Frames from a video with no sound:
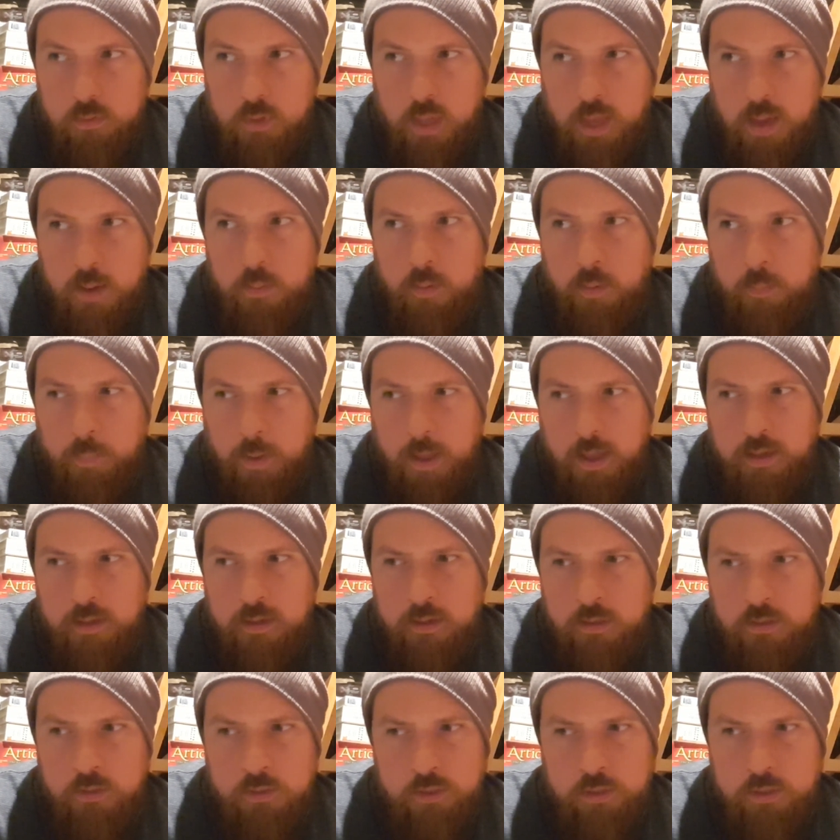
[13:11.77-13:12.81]
how I
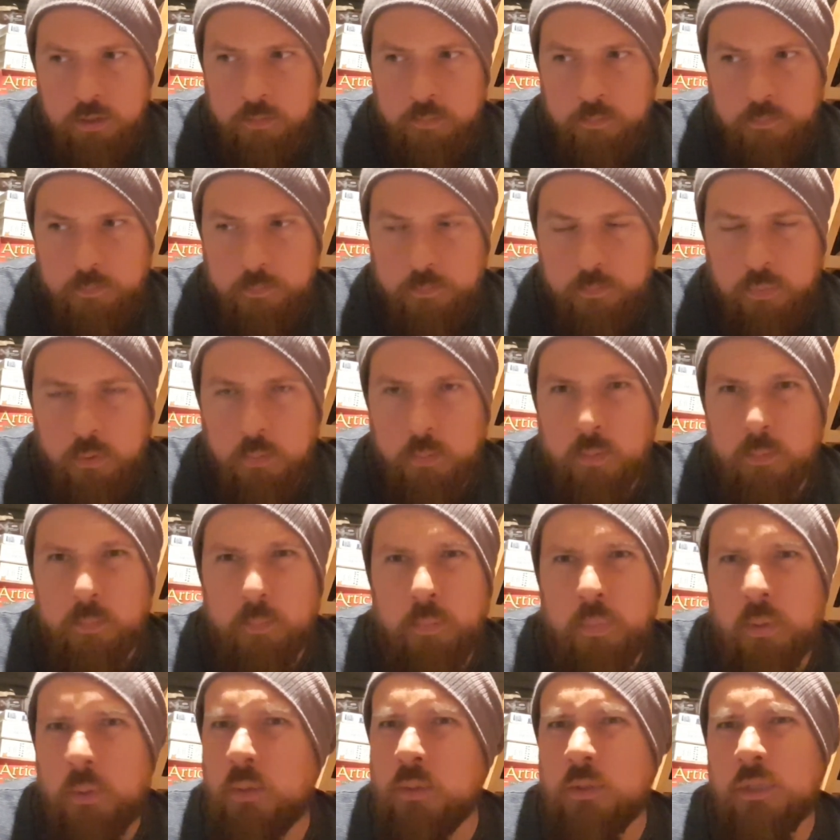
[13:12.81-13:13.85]
packaged a
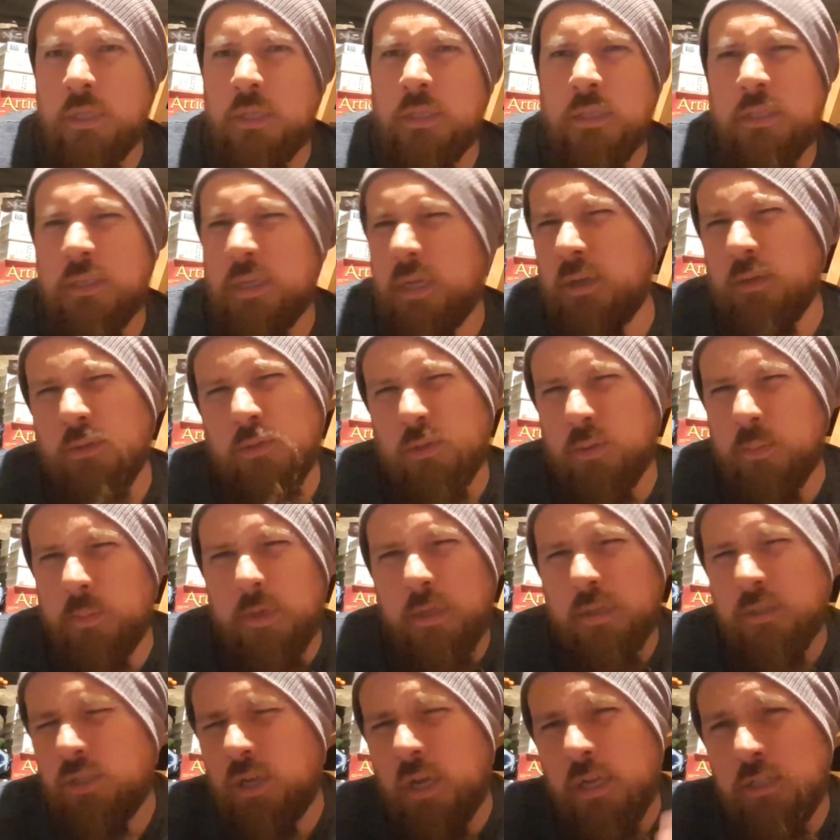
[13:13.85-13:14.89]
porcelain set or something.
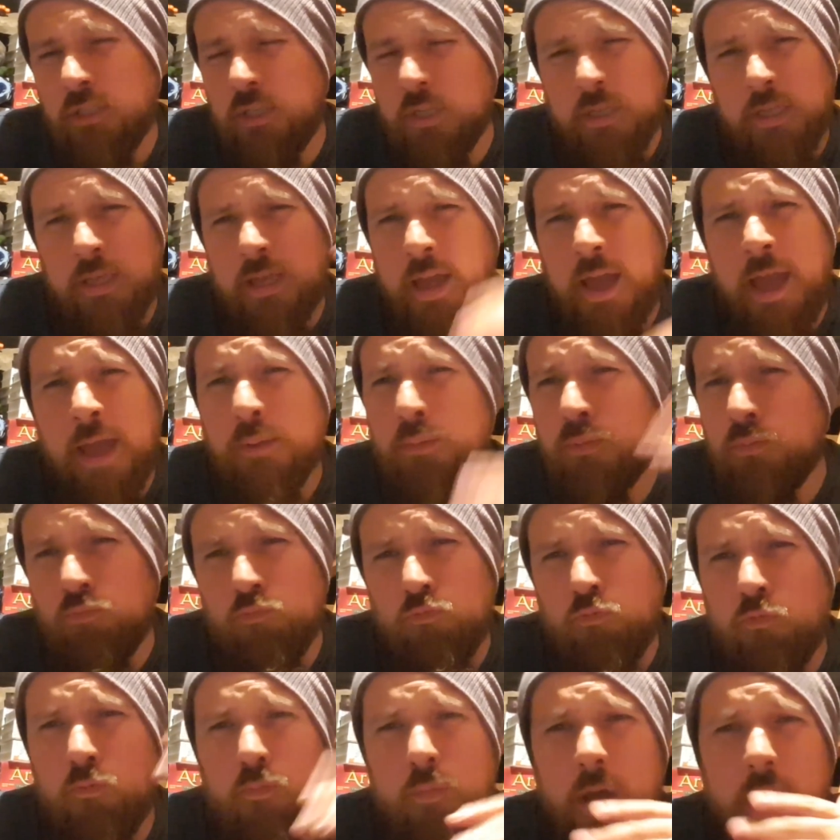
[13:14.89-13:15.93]
Changed it how
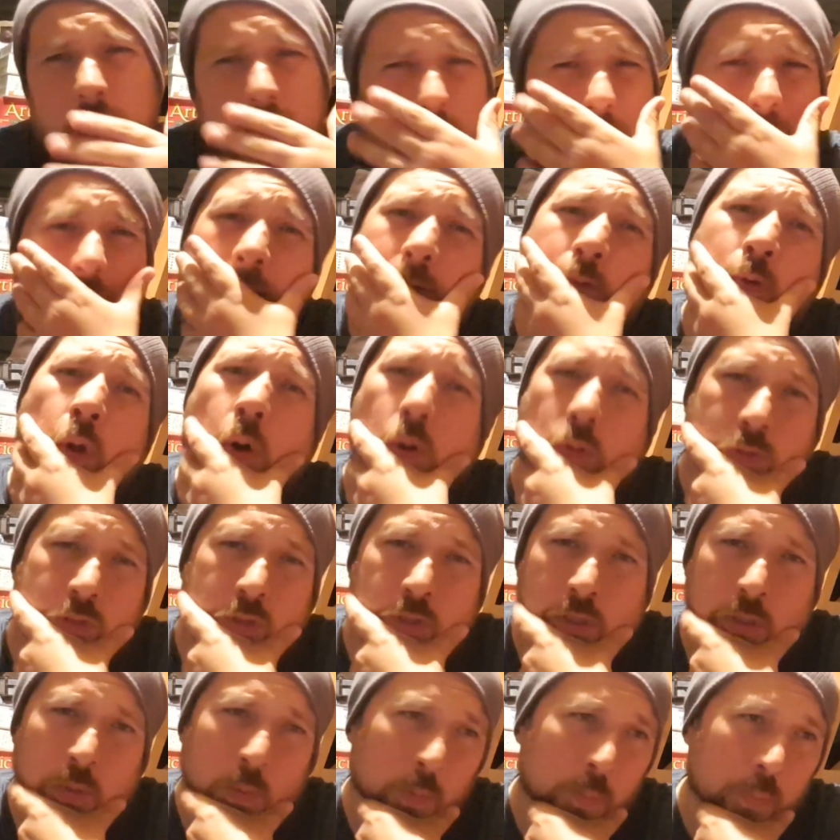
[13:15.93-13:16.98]
not
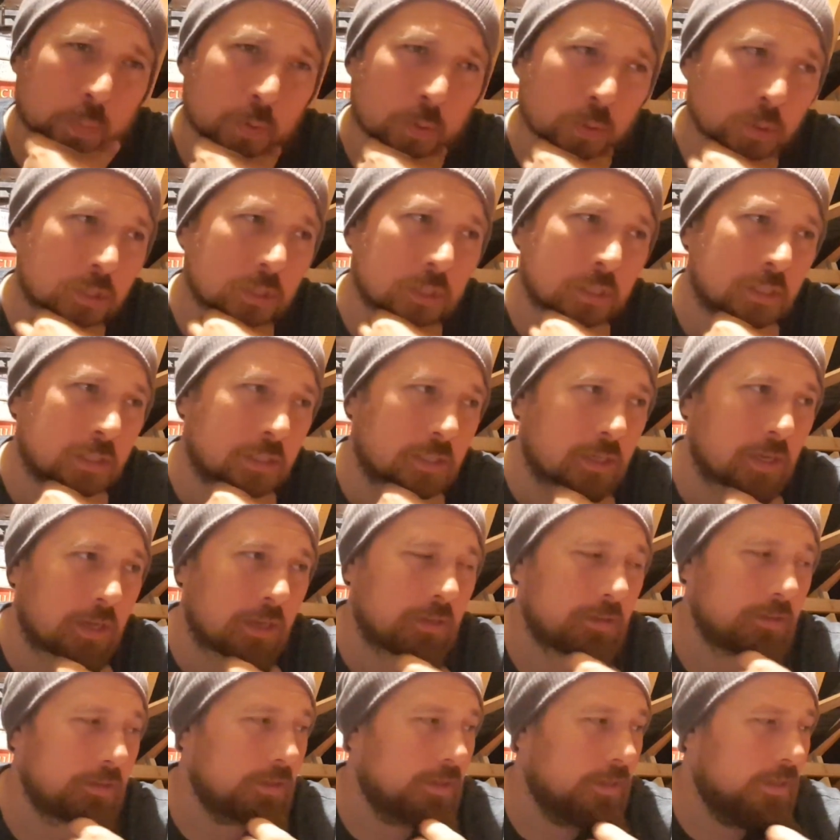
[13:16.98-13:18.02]
to do a porcelain set.
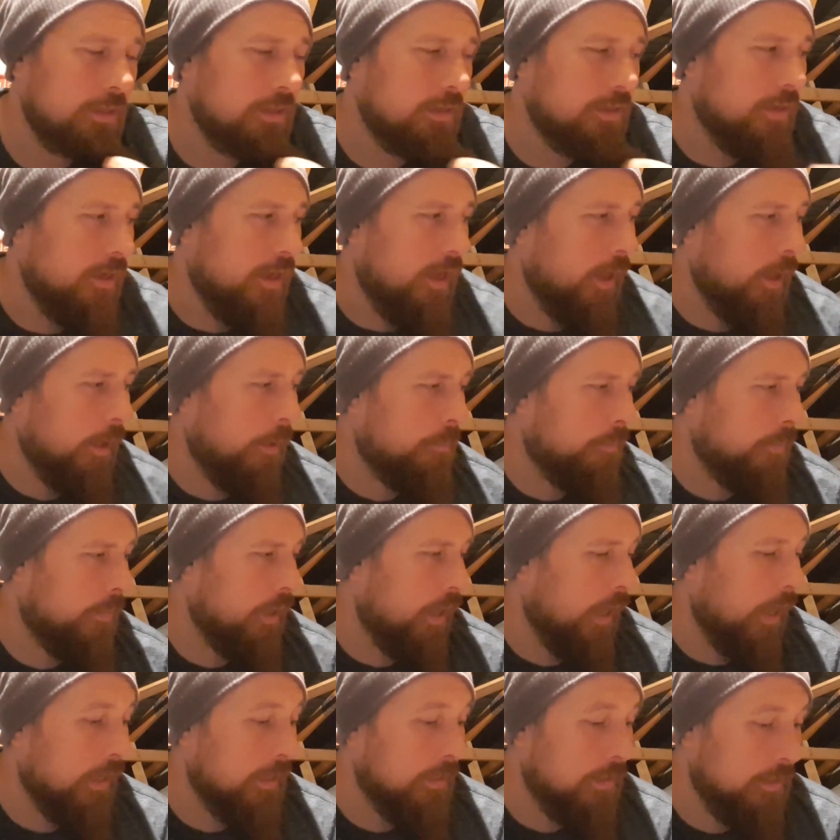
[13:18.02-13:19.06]

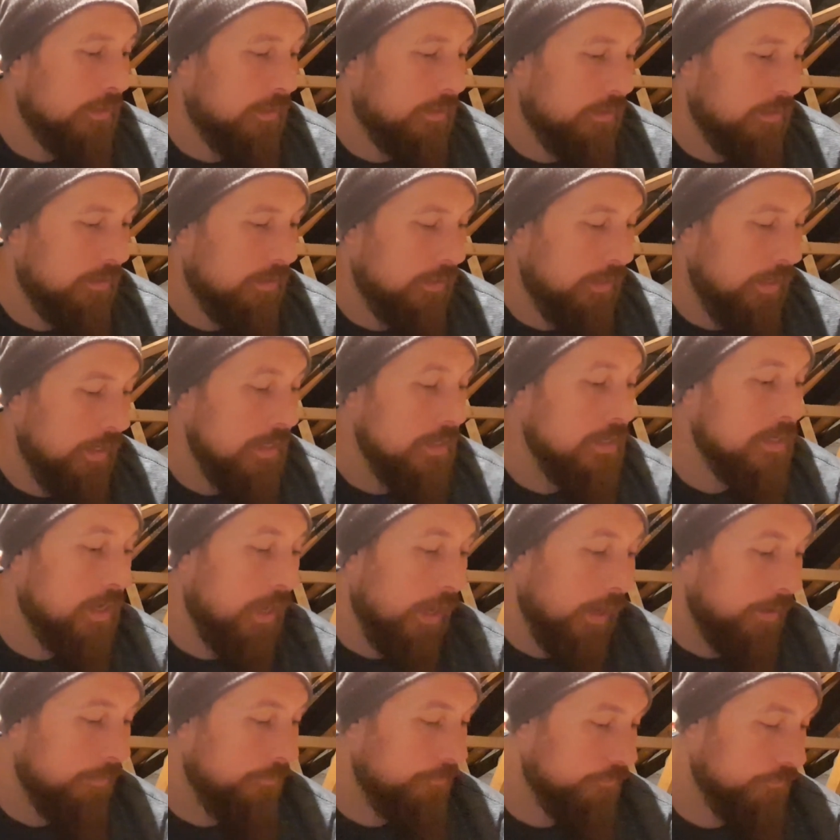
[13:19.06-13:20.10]
And
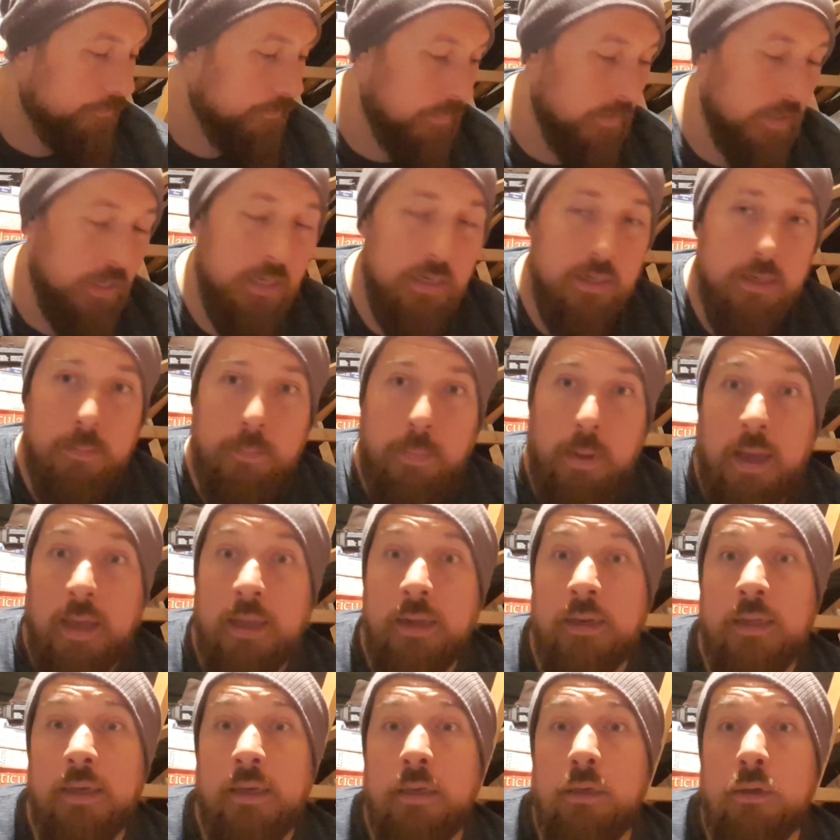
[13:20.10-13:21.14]
Linda
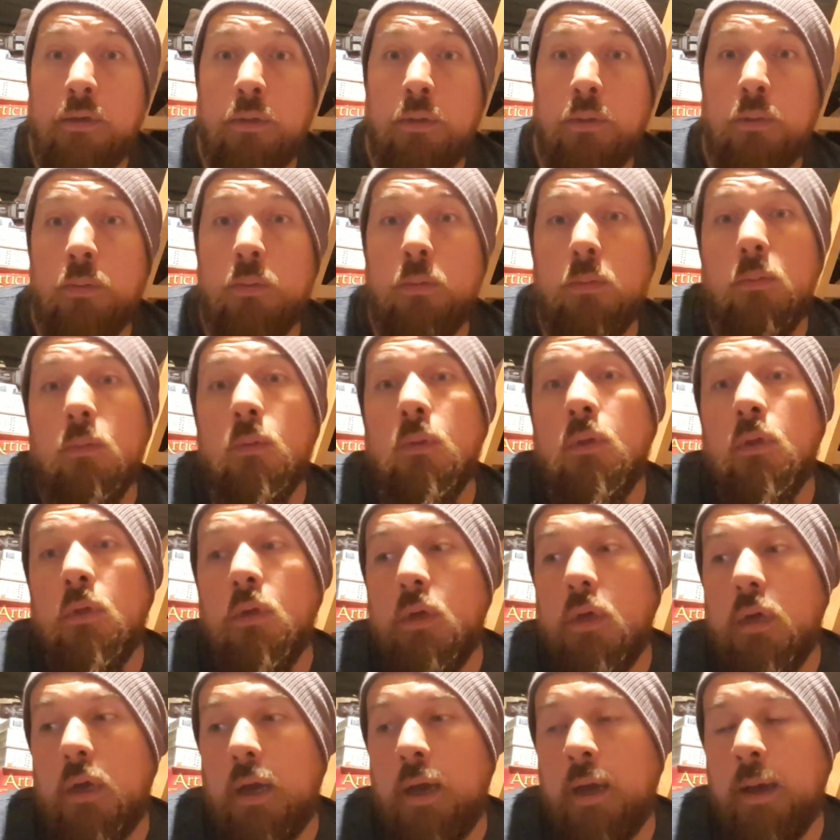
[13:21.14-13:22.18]
Bailey, who
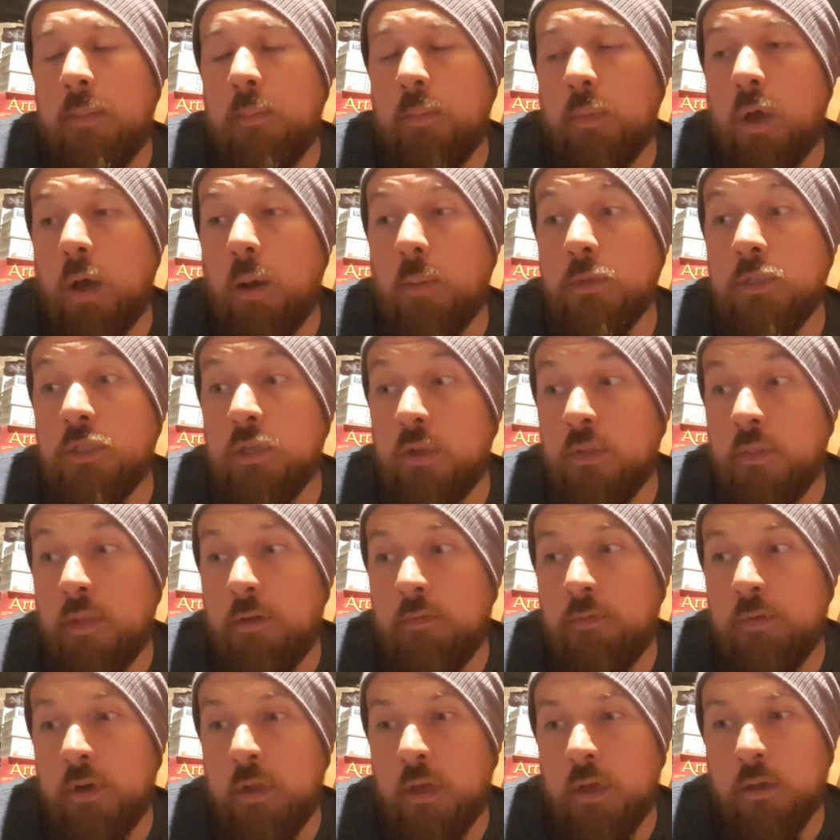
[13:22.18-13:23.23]
commented on
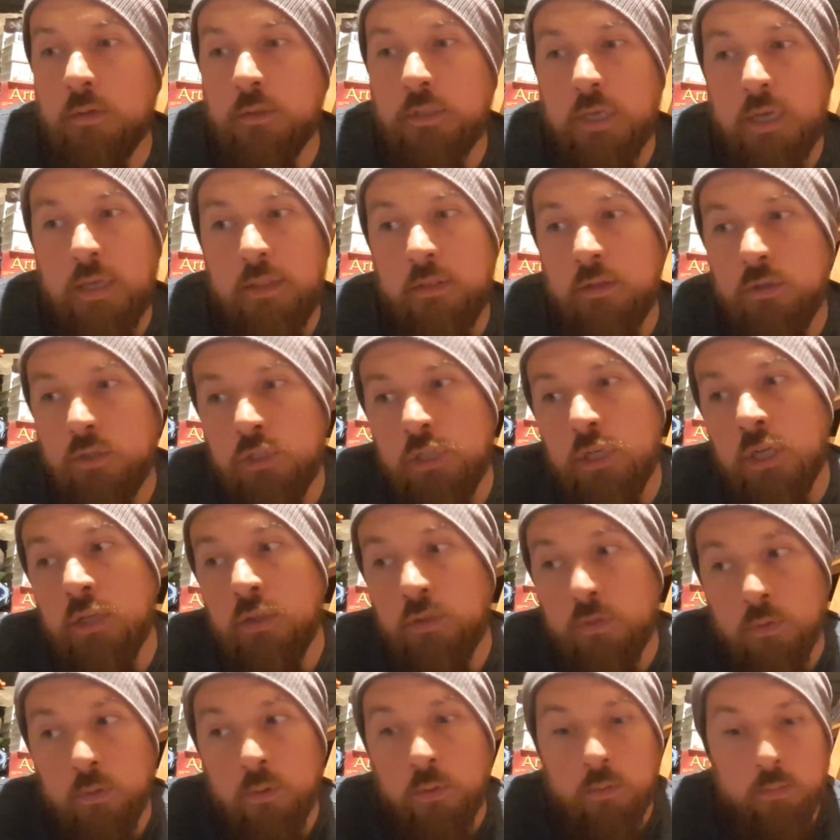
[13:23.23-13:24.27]
that video saying that she
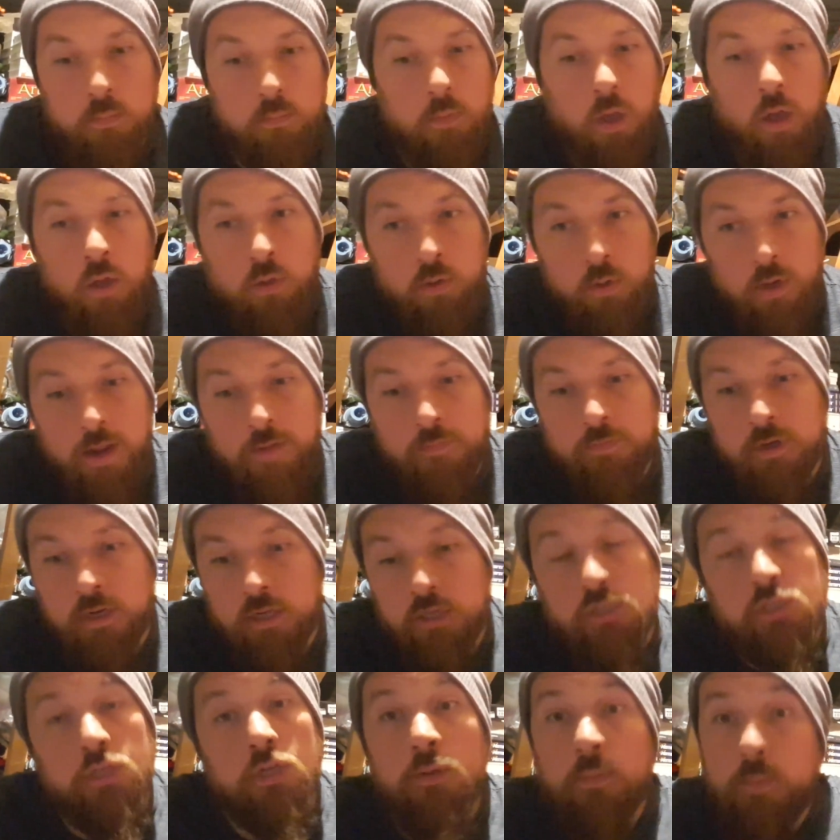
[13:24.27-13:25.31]
thought I could have an
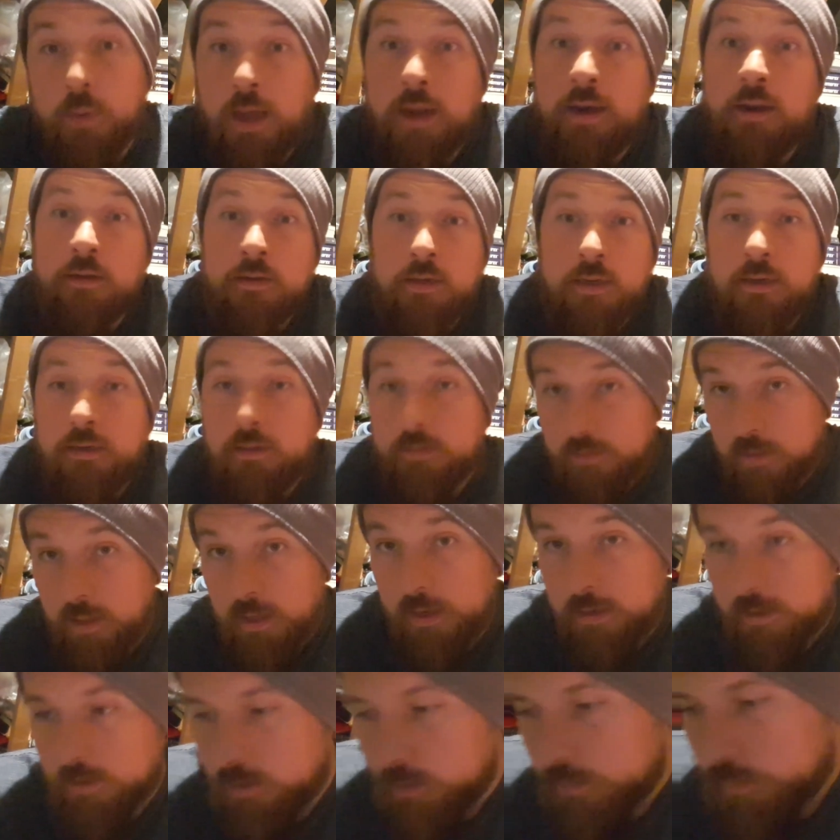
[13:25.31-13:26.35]
issue, and I did. They
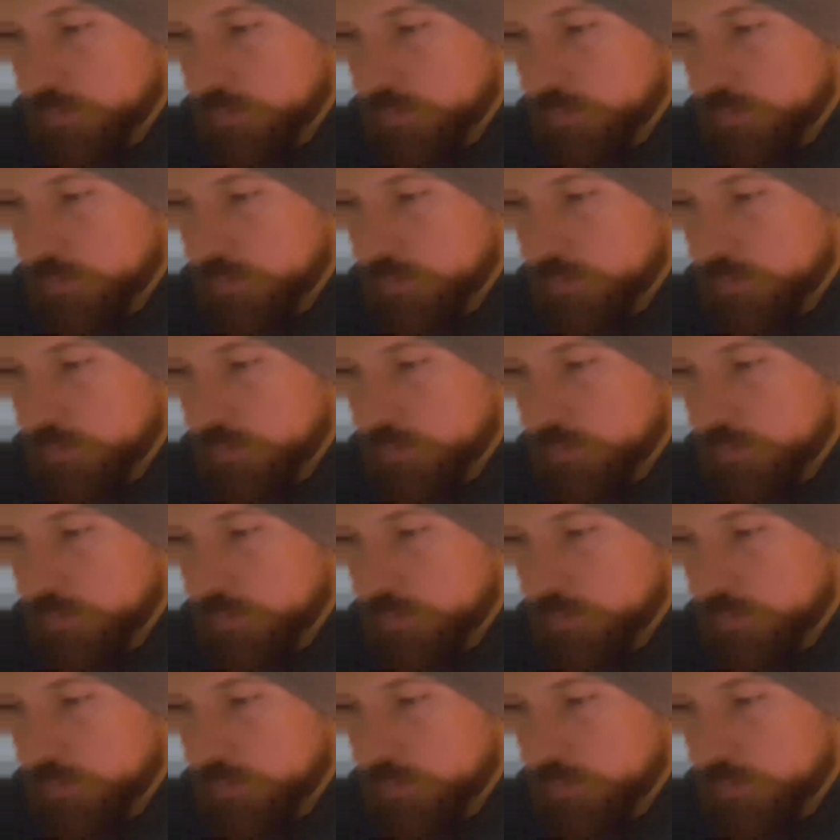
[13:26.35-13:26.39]
ended